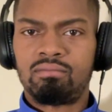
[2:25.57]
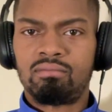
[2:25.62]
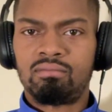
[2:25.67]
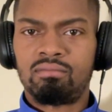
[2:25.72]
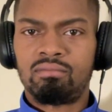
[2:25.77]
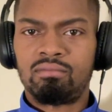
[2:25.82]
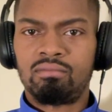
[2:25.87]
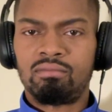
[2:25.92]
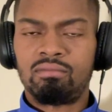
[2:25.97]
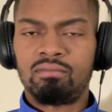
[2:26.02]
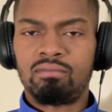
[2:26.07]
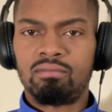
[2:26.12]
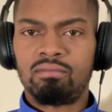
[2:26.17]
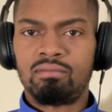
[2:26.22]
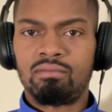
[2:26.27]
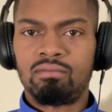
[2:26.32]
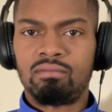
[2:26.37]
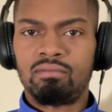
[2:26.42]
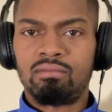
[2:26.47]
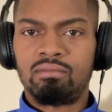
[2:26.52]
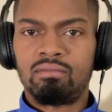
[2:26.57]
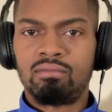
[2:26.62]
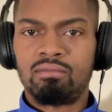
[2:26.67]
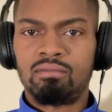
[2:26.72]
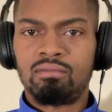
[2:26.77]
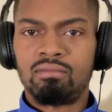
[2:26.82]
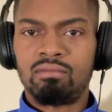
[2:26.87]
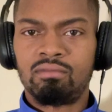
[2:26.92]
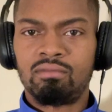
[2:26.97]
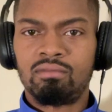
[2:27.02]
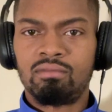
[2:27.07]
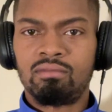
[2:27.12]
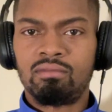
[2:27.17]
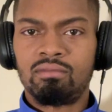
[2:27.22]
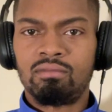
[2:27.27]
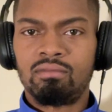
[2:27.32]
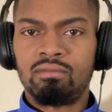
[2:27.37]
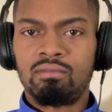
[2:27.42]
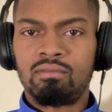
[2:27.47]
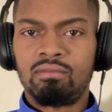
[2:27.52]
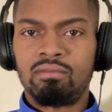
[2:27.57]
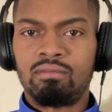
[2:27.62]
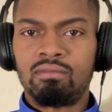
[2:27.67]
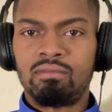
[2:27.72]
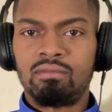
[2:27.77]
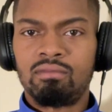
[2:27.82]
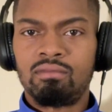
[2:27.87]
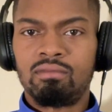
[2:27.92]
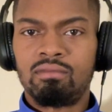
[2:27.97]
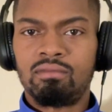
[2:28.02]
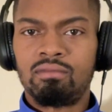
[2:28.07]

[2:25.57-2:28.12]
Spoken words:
[no speech]